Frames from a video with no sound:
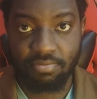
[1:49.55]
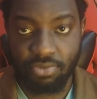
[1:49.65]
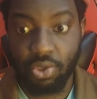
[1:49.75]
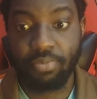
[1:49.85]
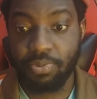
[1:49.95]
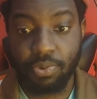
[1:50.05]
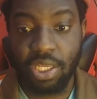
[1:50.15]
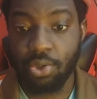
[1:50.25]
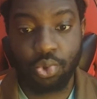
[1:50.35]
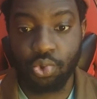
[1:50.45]
Some people will
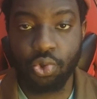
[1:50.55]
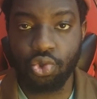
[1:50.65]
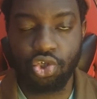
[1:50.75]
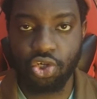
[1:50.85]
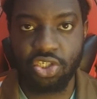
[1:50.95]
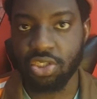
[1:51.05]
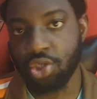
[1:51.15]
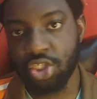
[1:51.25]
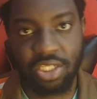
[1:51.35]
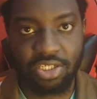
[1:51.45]
tell you, don't use your reason.
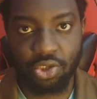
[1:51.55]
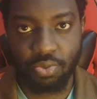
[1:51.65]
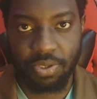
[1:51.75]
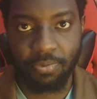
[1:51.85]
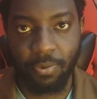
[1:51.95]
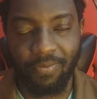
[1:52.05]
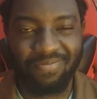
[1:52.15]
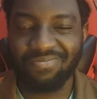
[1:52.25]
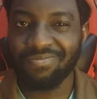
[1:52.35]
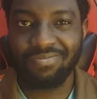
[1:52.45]
Just listen to people.
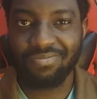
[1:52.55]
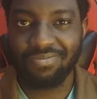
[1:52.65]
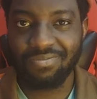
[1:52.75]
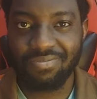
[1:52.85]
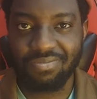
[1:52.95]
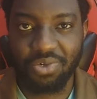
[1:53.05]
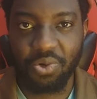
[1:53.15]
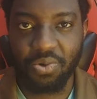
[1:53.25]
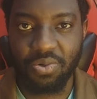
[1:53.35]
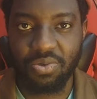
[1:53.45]

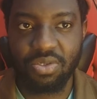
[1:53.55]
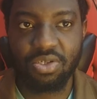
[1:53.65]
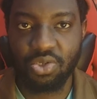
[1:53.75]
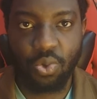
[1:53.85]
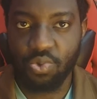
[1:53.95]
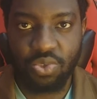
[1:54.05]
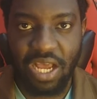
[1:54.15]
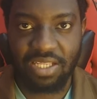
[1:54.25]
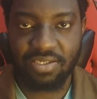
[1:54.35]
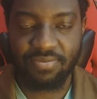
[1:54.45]
Bro, don't do
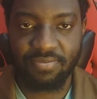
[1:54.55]
that.